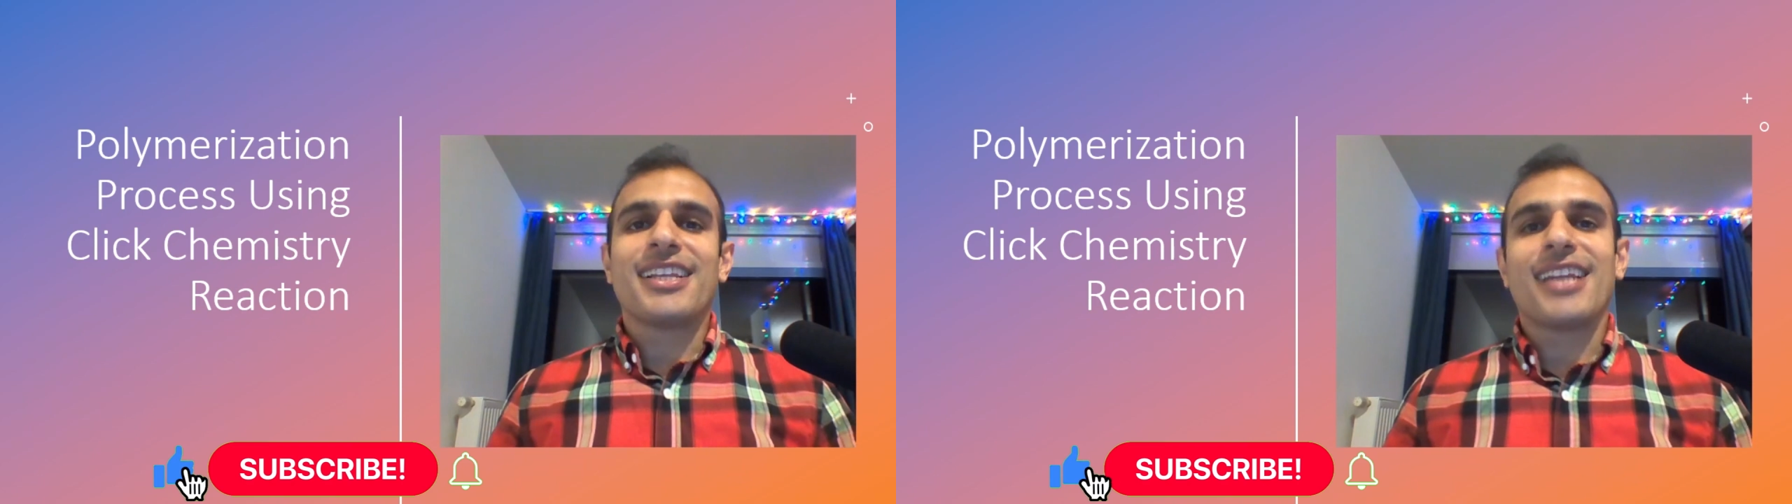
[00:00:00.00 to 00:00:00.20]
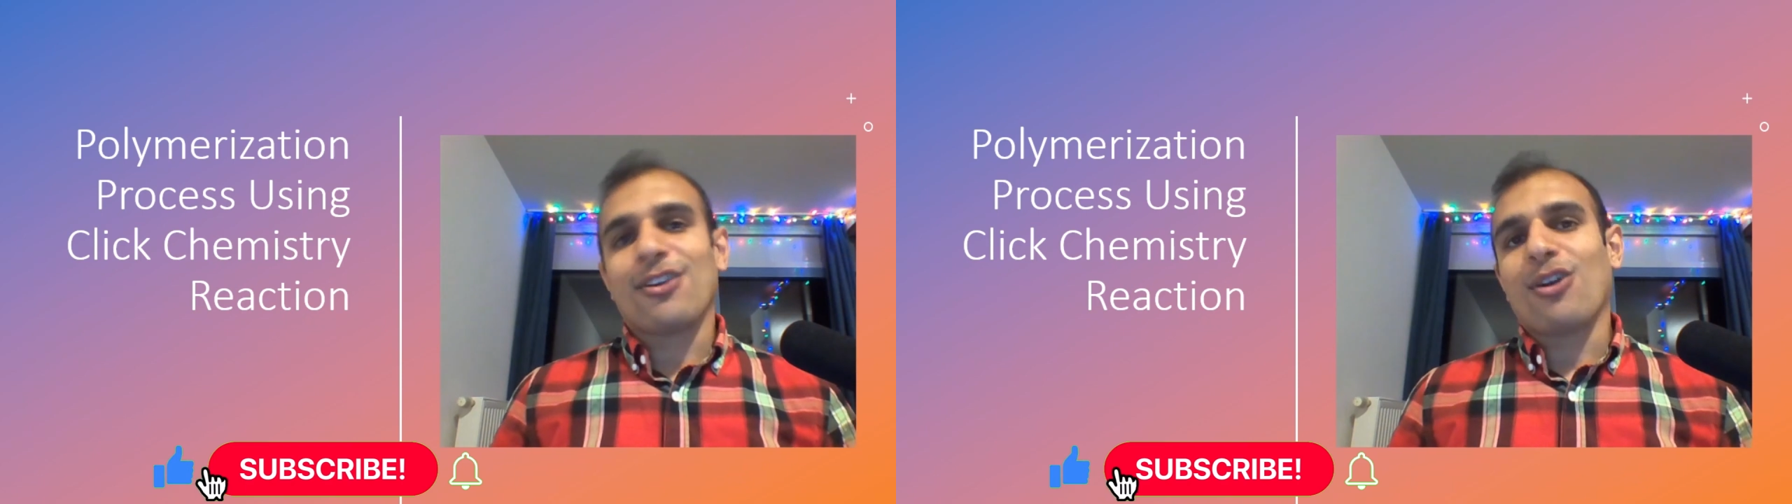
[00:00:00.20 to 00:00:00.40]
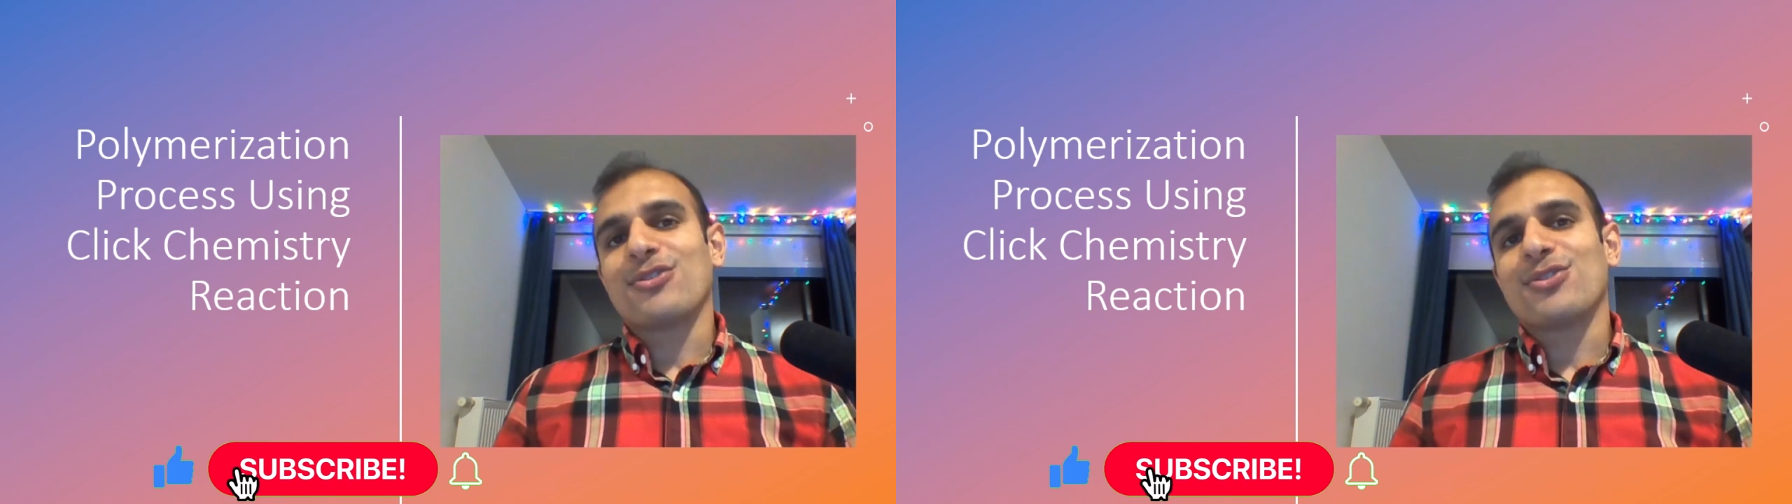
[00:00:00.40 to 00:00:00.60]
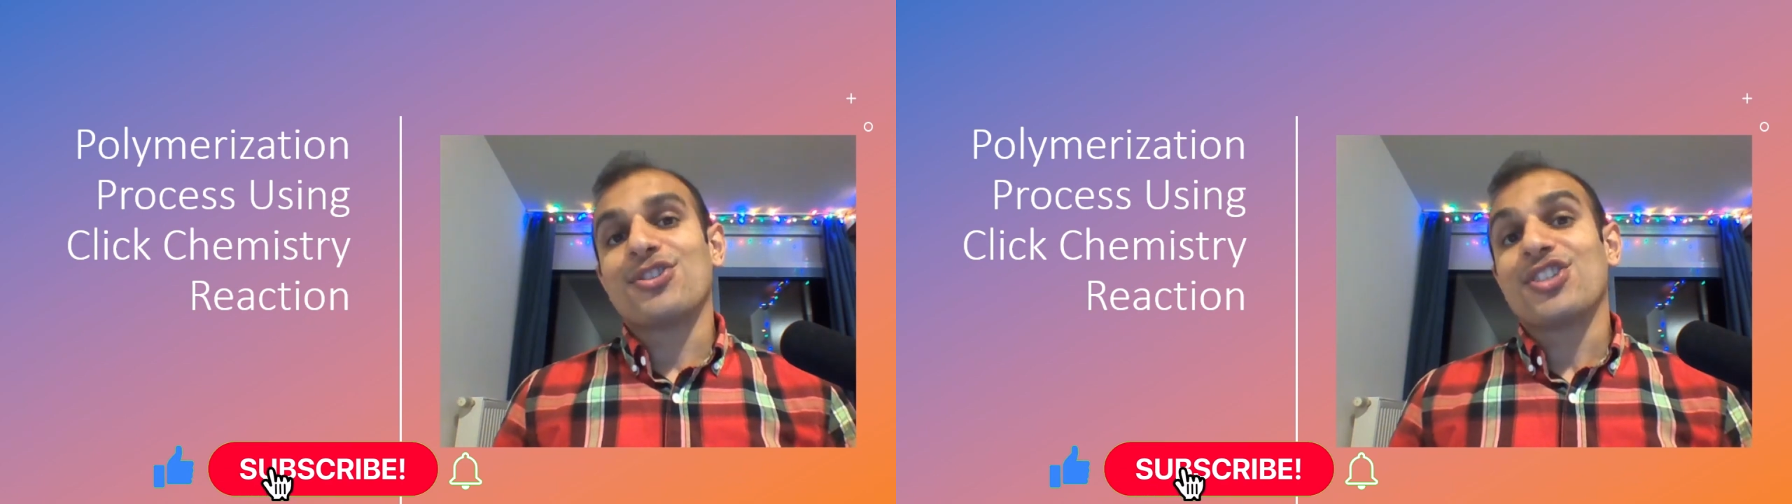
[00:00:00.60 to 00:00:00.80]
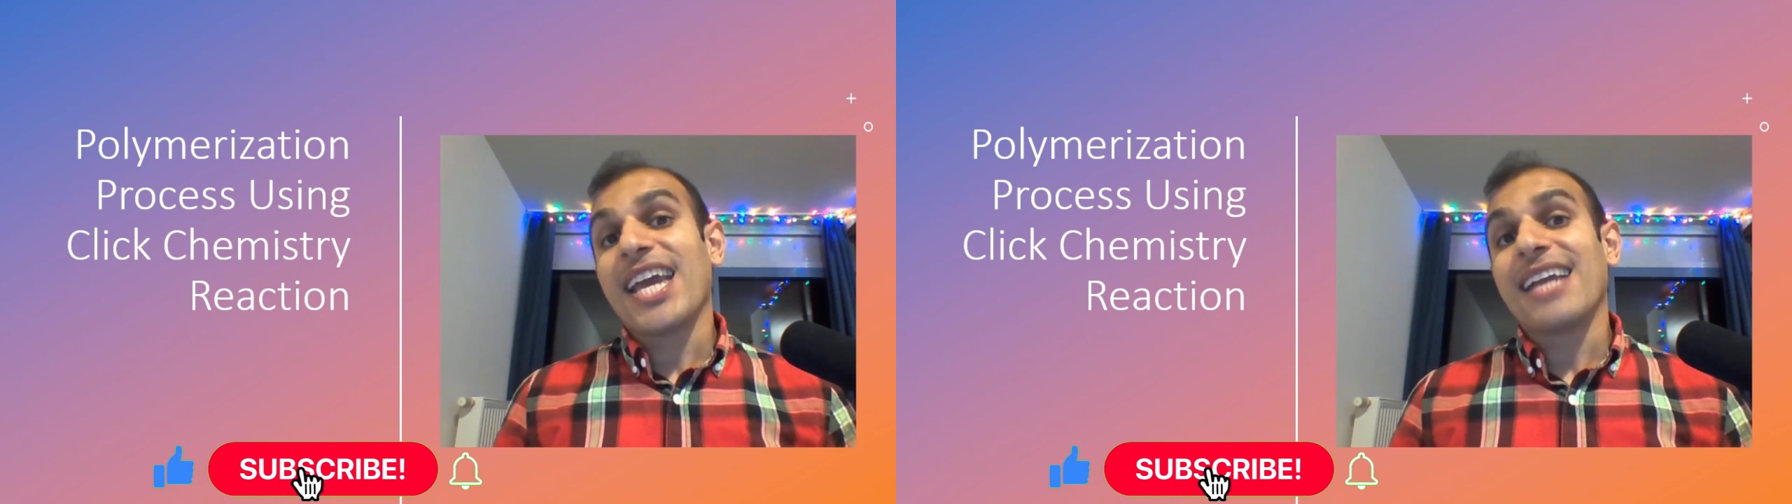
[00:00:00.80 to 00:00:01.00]
and also
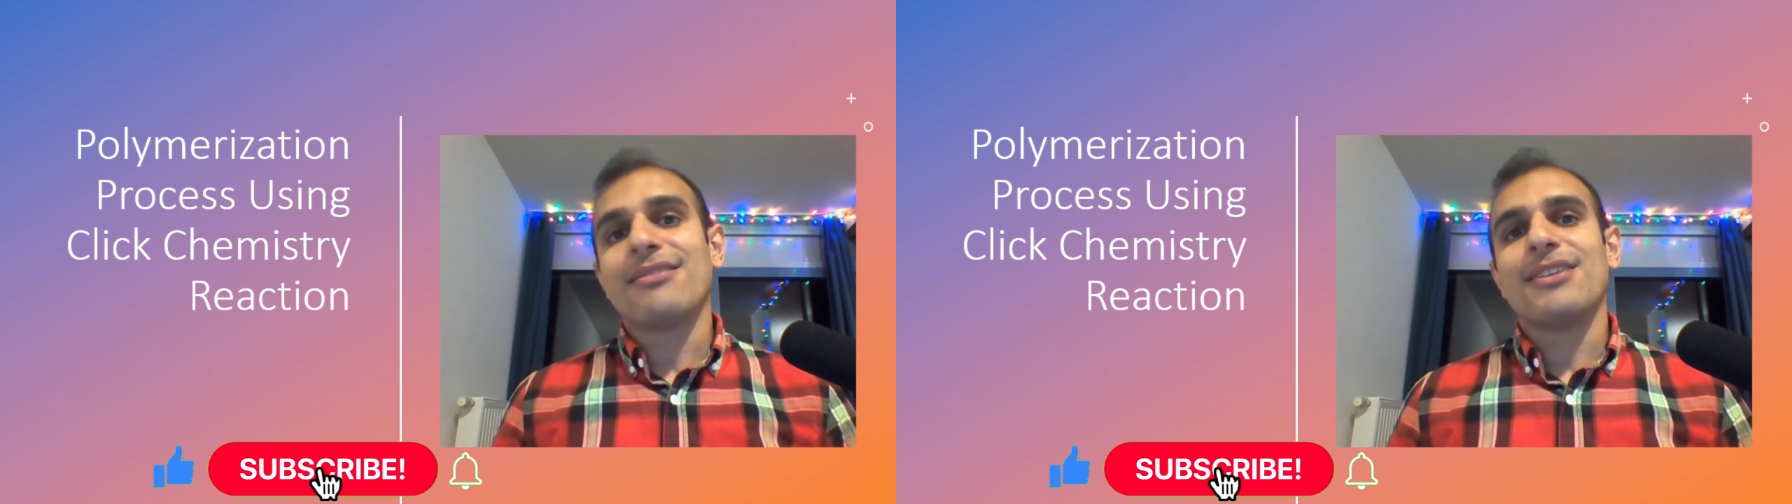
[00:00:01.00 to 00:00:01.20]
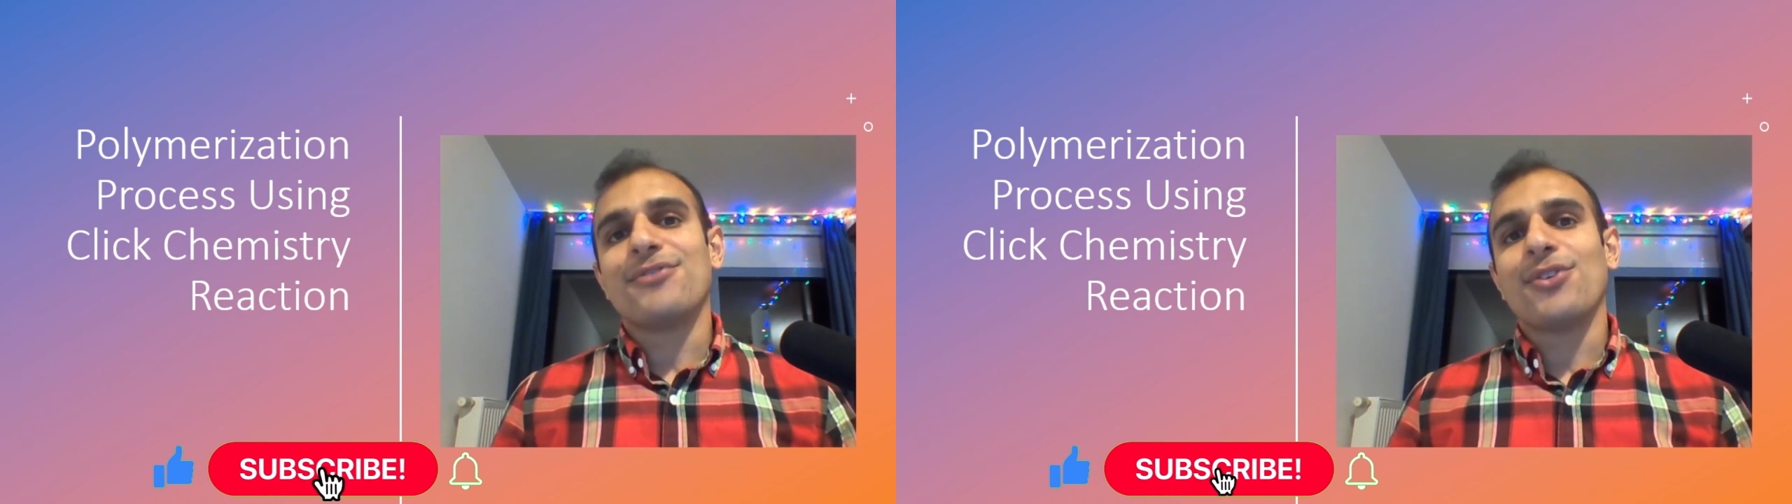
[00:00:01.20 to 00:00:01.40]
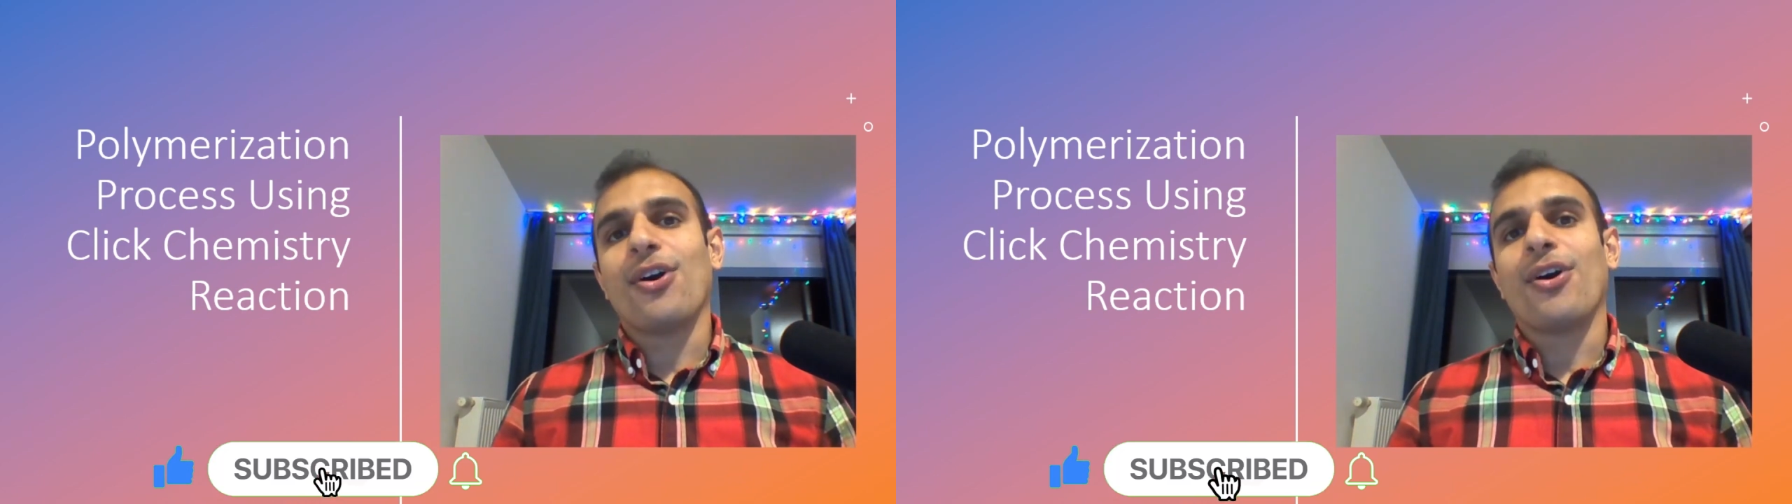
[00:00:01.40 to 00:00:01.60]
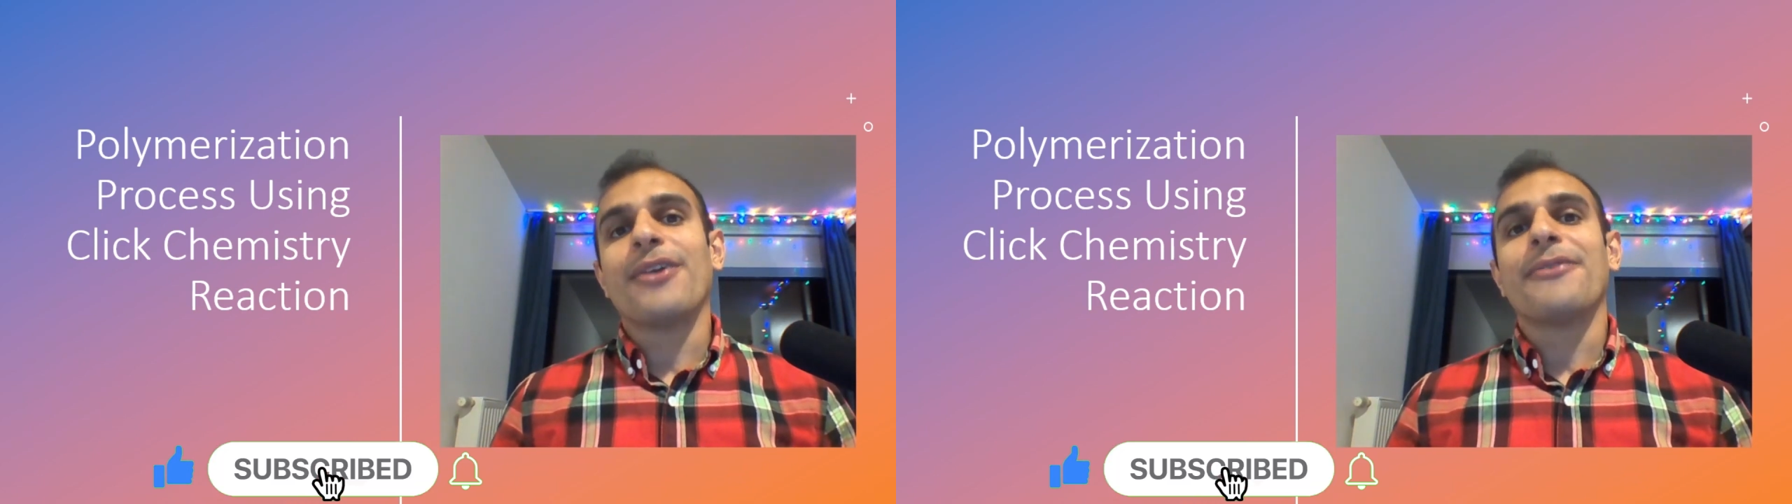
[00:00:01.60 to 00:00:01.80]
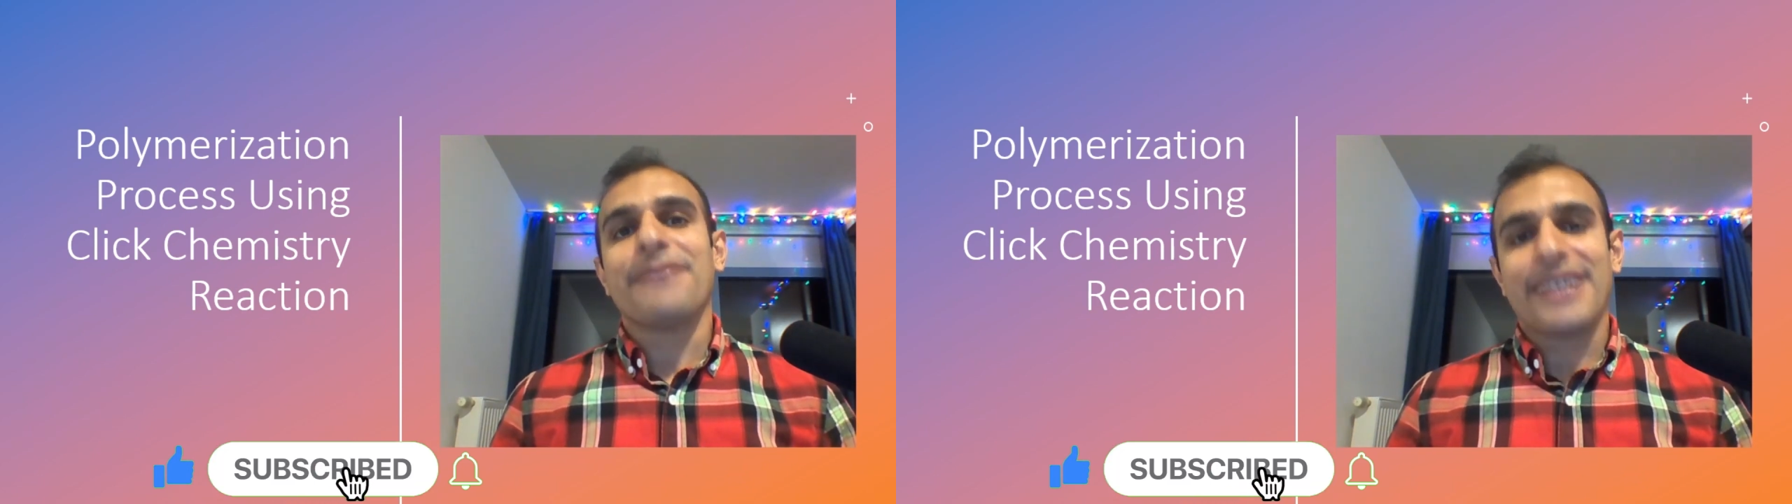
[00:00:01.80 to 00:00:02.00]
share it with
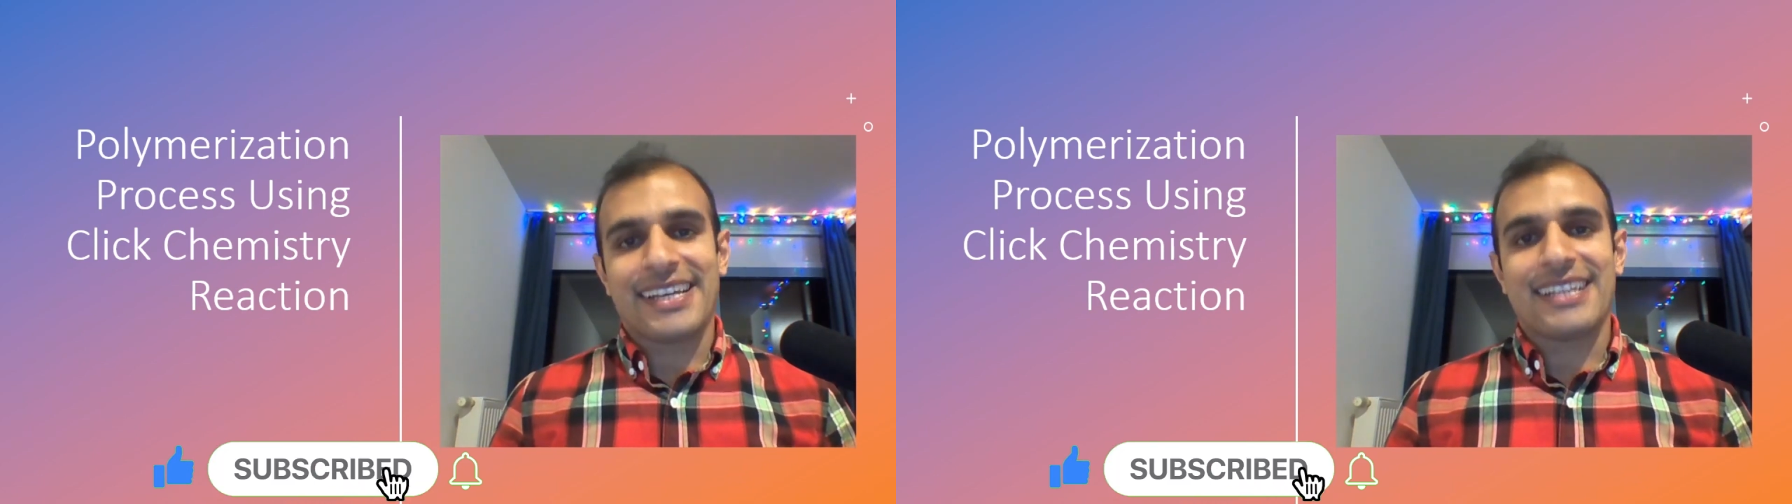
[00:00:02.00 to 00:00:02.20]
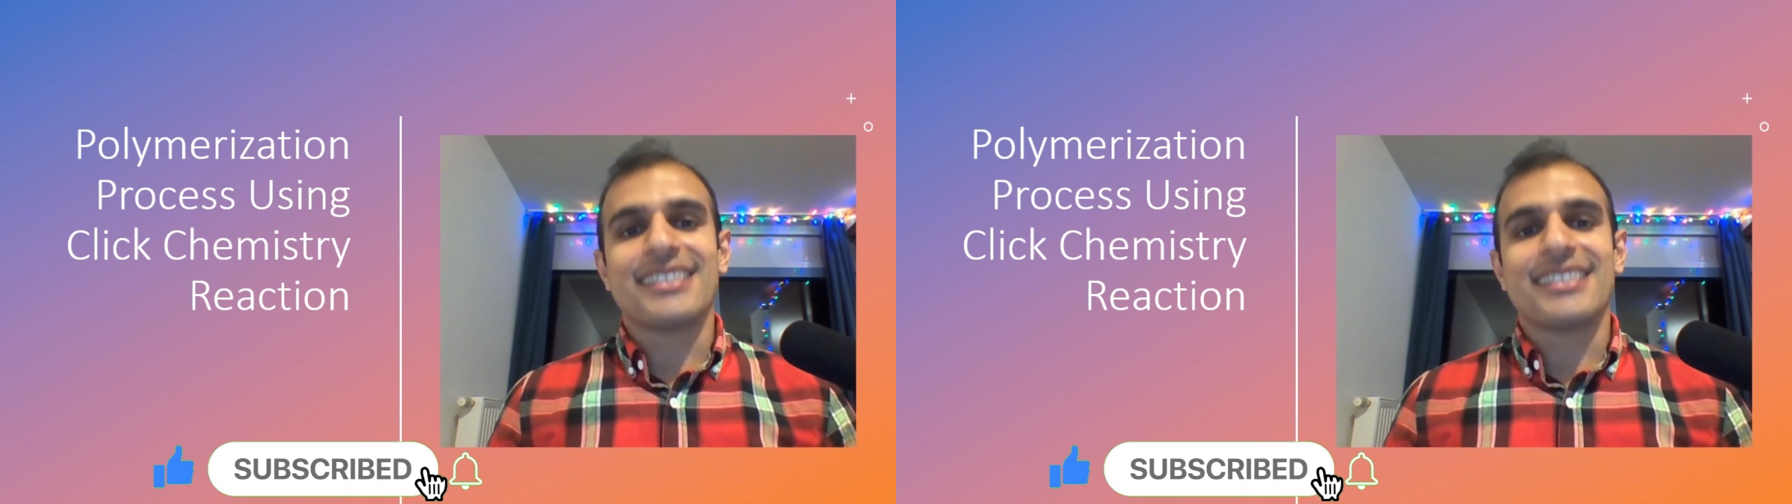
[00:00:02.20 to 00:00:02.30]
your friends.